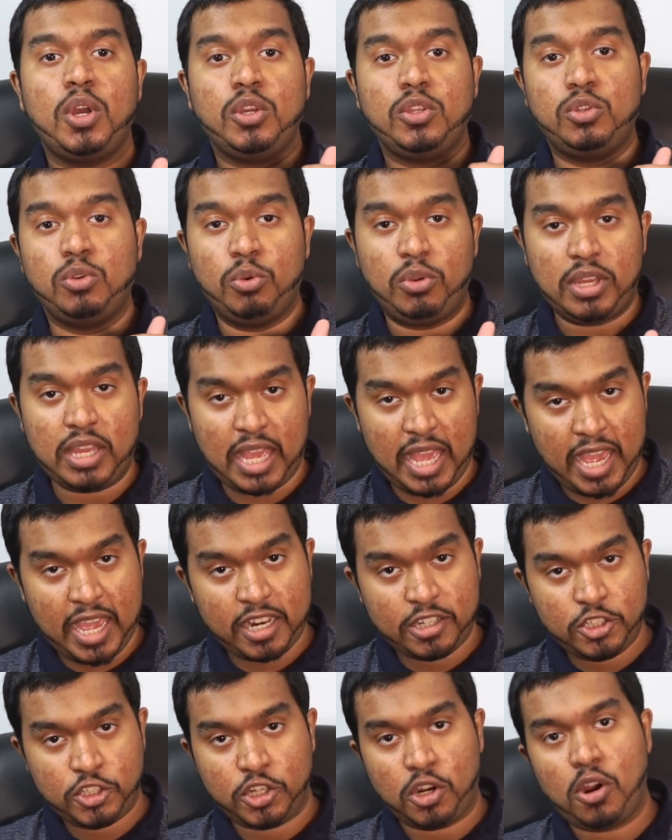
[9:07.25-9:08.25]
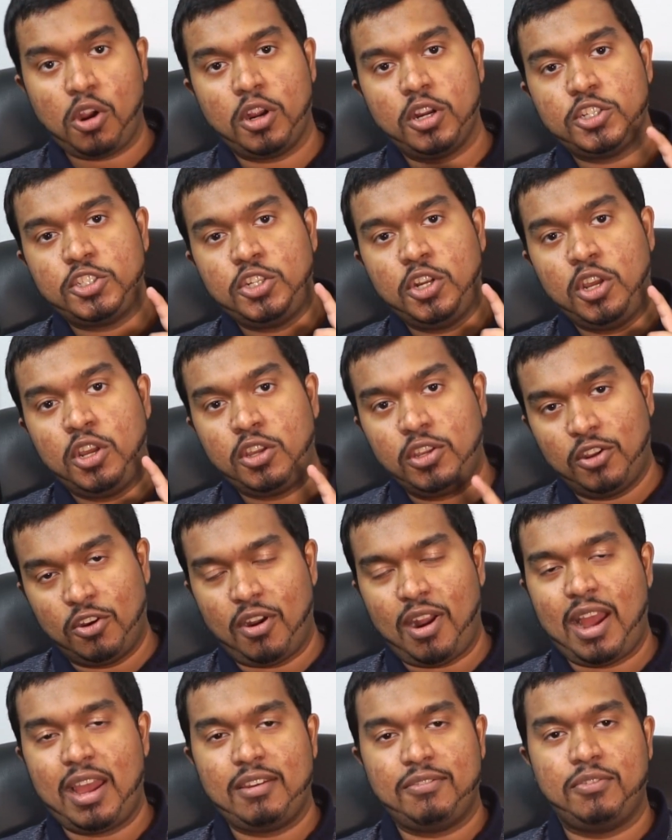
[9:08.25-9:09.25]
you can charge your
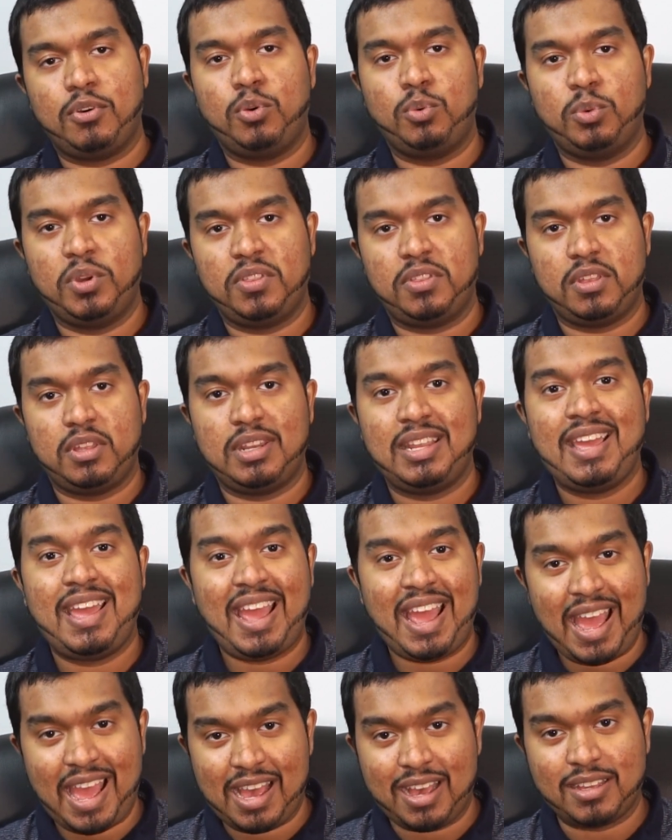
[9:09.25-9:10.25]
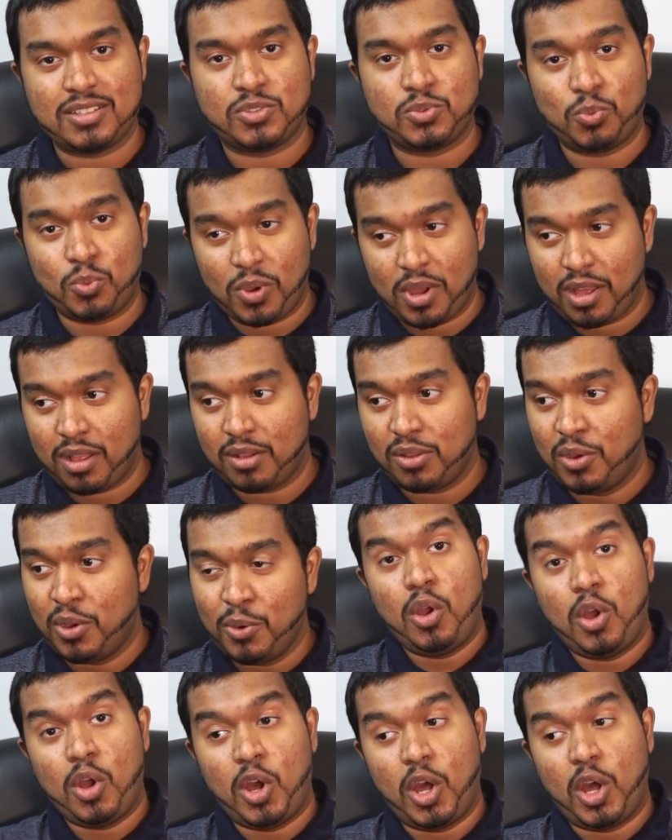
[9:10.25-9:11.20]
iPhone with it as well.